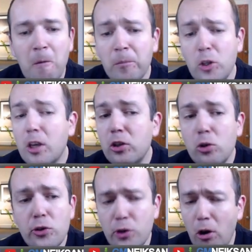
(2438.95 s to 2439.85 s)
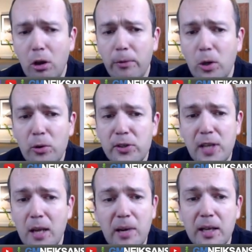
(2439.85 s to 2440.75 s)
you can use all of those
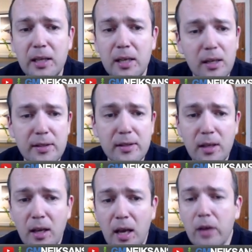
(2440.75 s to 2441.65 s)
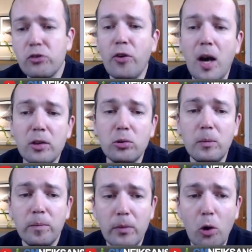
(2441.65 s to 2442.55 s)
same ideas and try to
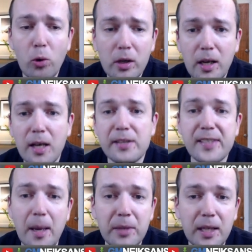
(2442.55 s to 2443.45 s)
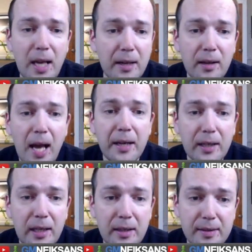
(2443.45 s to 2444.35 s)
organize something at a
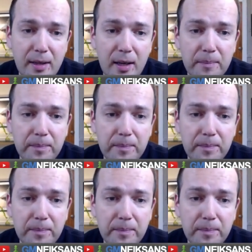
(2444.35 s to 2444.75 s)
king side.